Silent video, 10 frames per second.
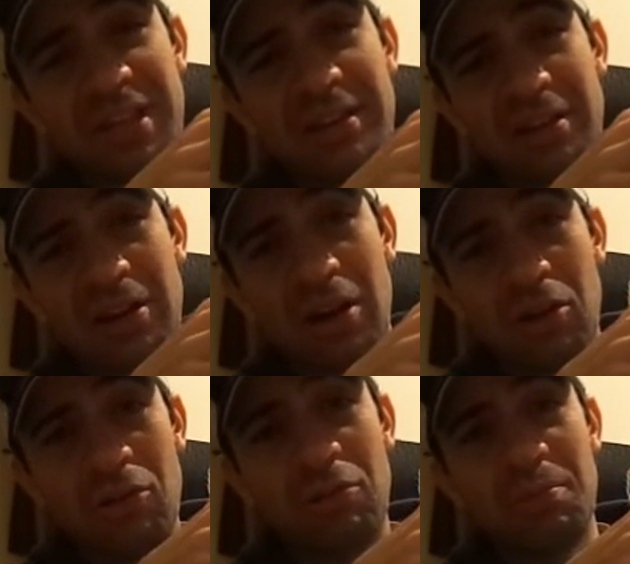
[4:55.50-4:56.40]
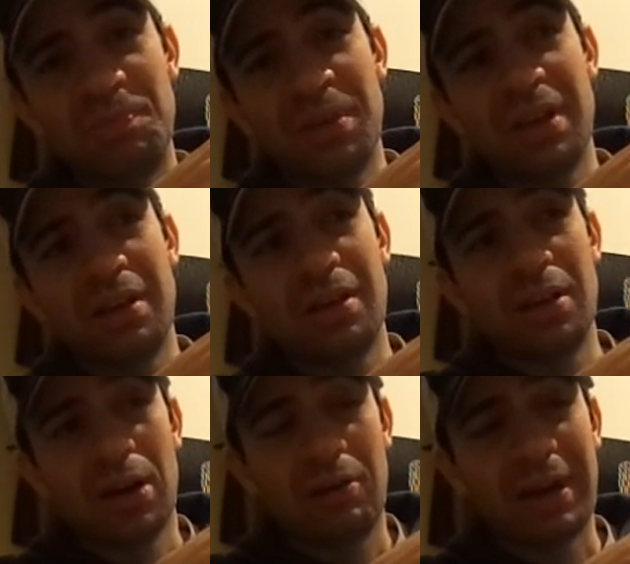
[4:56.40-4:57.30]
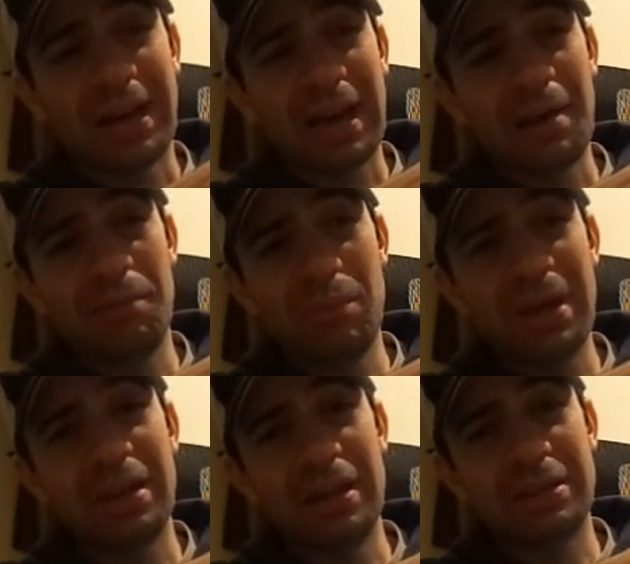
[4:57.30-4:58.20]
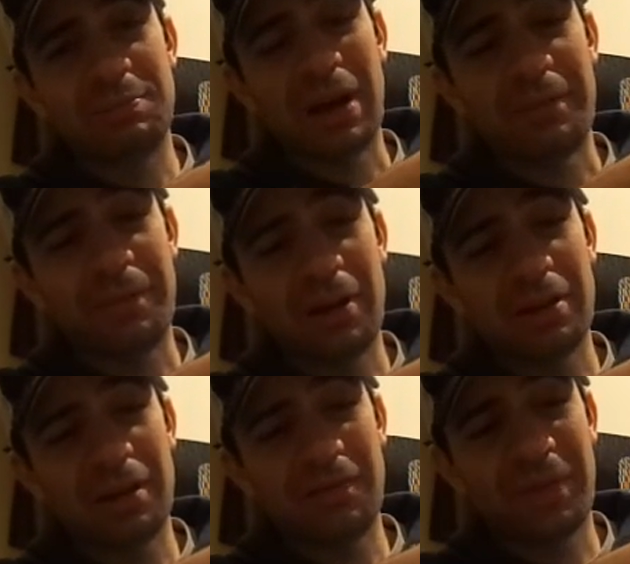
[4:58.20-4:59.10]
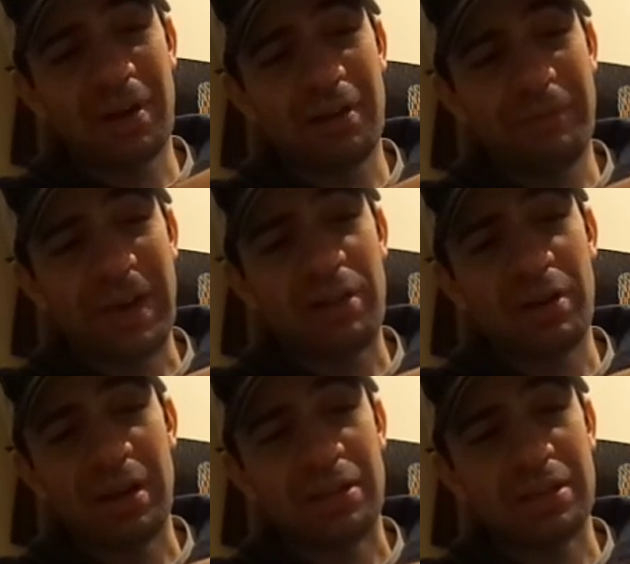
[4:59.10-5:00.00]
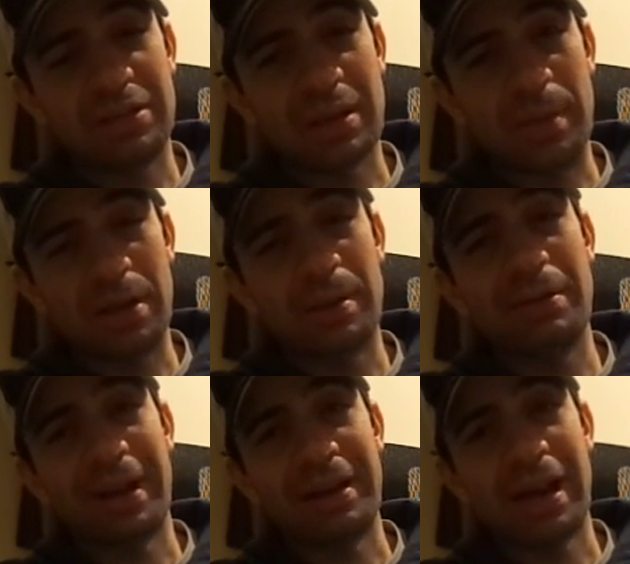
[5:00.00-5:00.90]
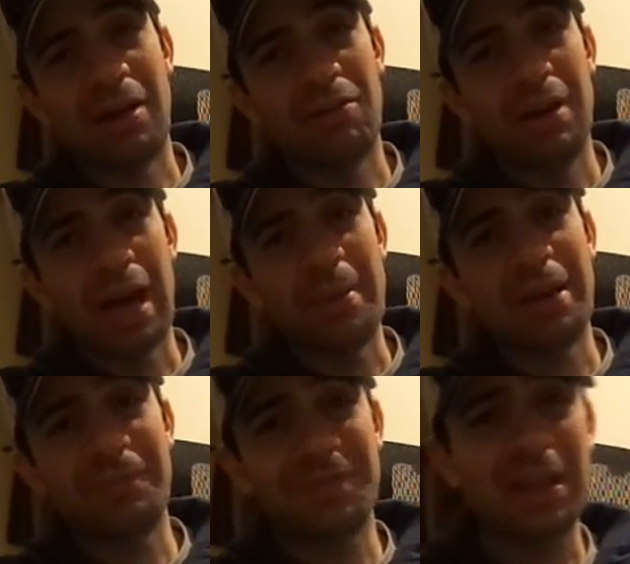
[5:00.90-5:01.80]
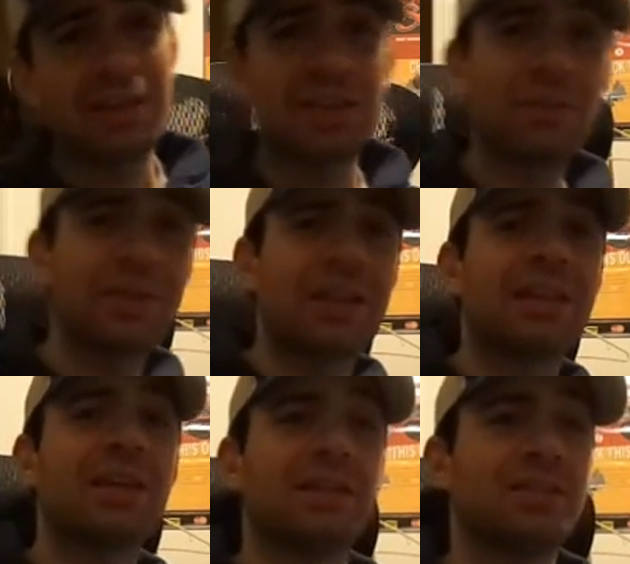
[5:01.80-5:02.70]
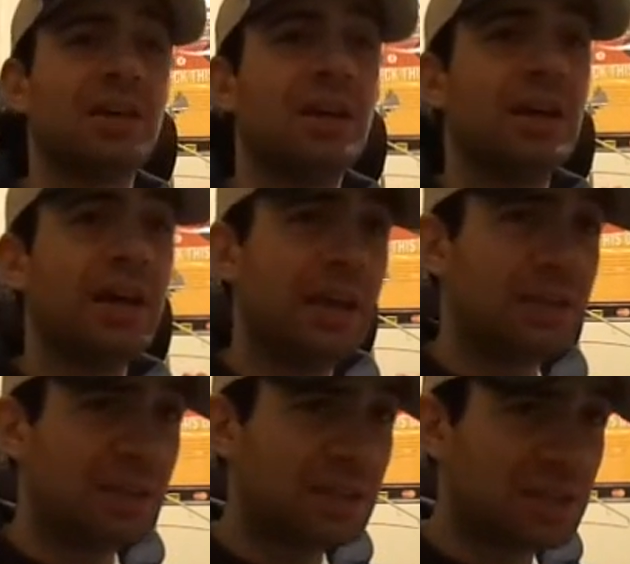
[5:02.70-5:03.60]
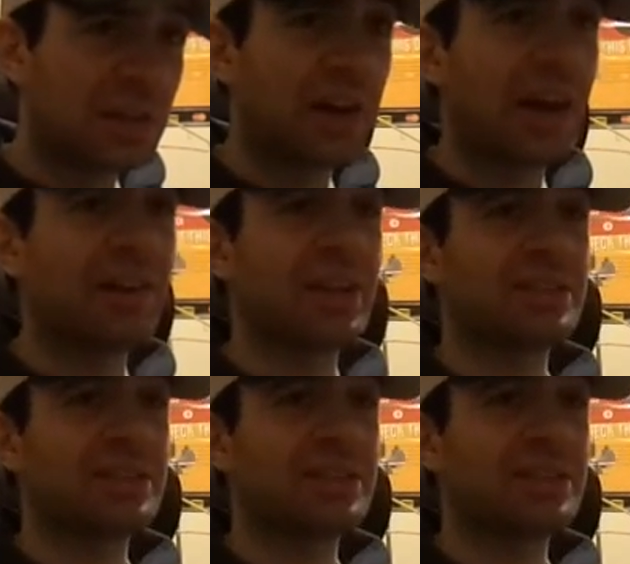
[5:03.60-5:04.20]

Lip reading: Ziggler, who I gotta admit, is by far far veteran in this WWE right now. I mean, think of it like this. He did start out